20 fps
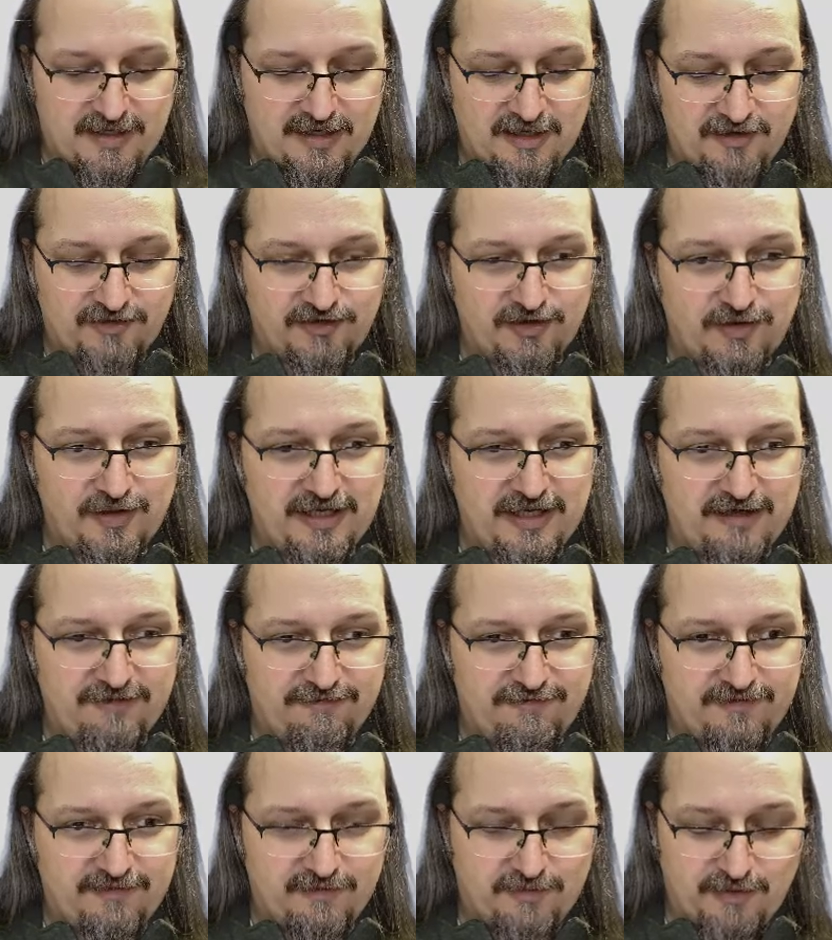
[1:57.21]
So
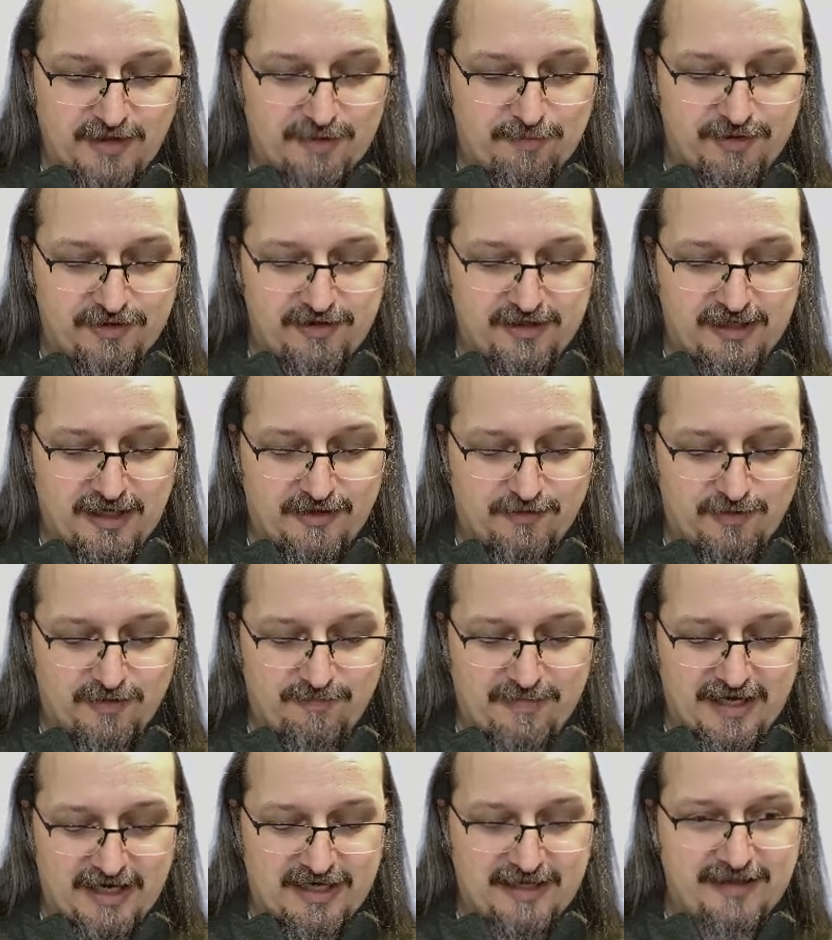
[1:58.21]
if, we're going to put the other one
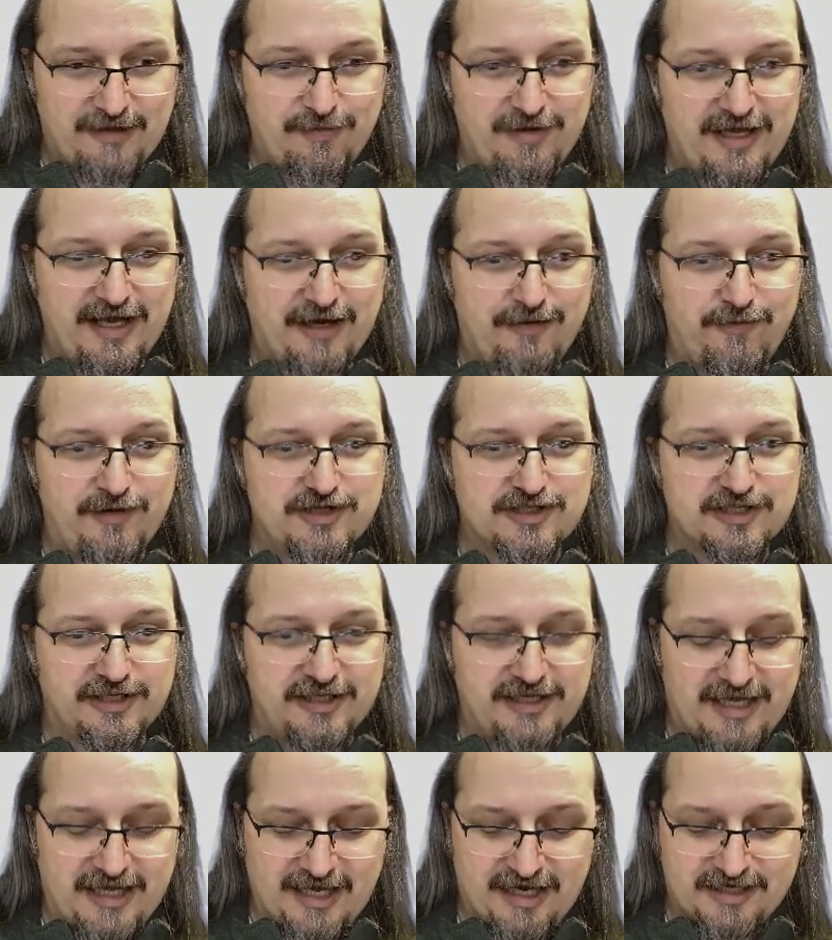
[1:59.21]
back in that we had originally,
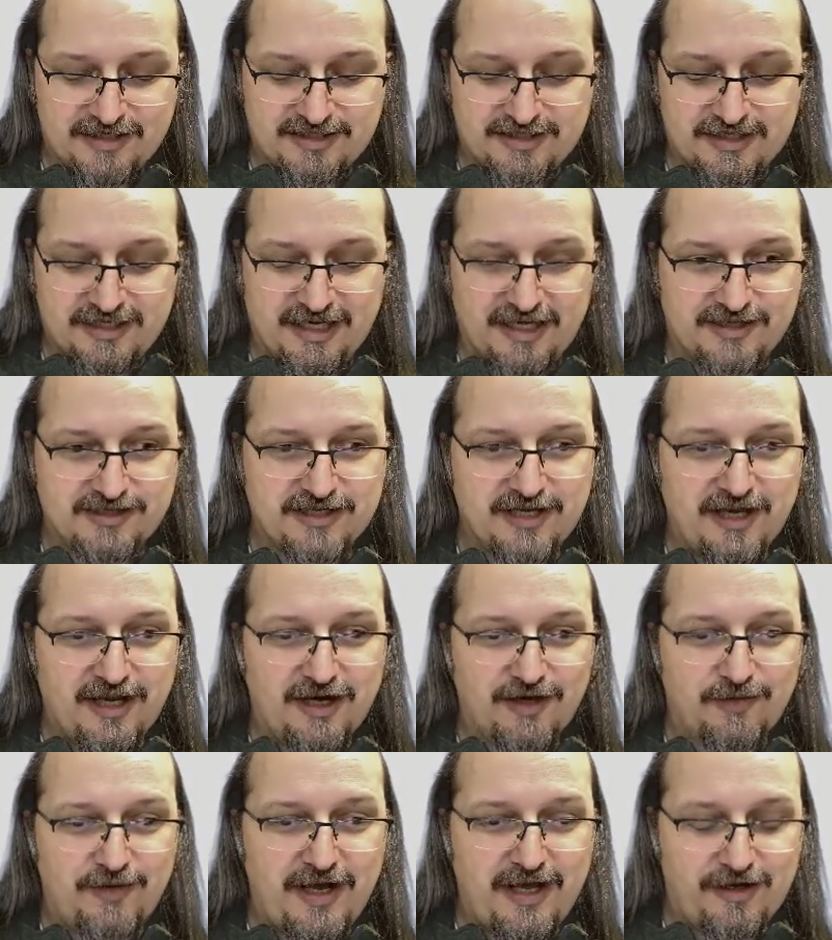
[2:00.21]
x gets
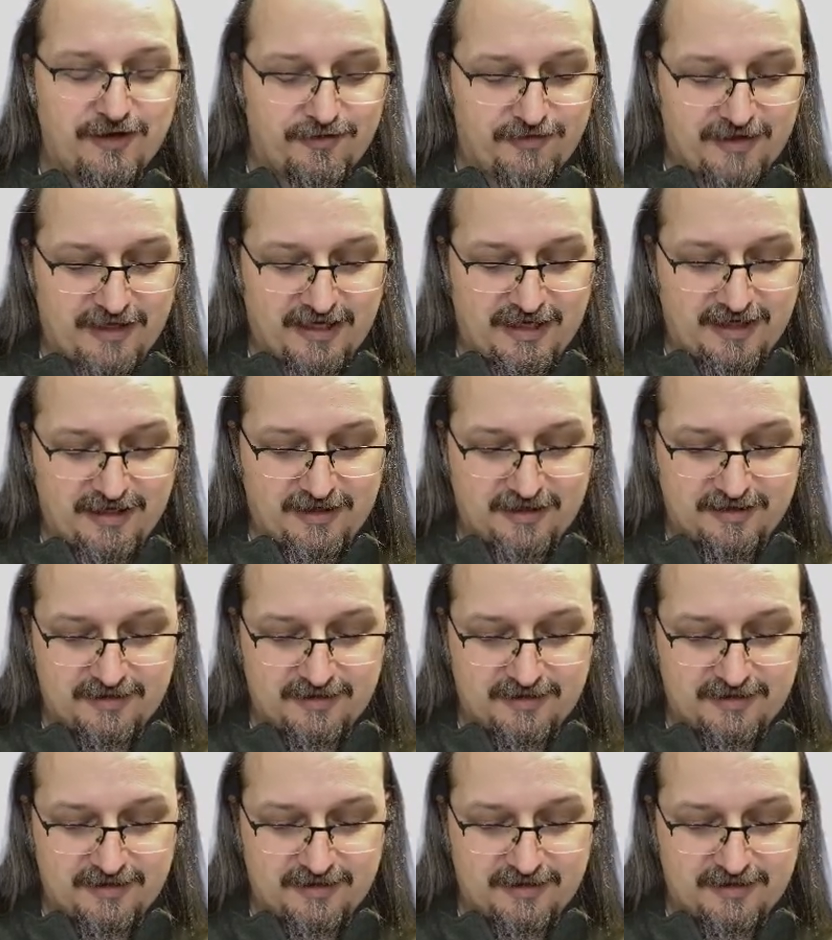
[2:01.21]
greater than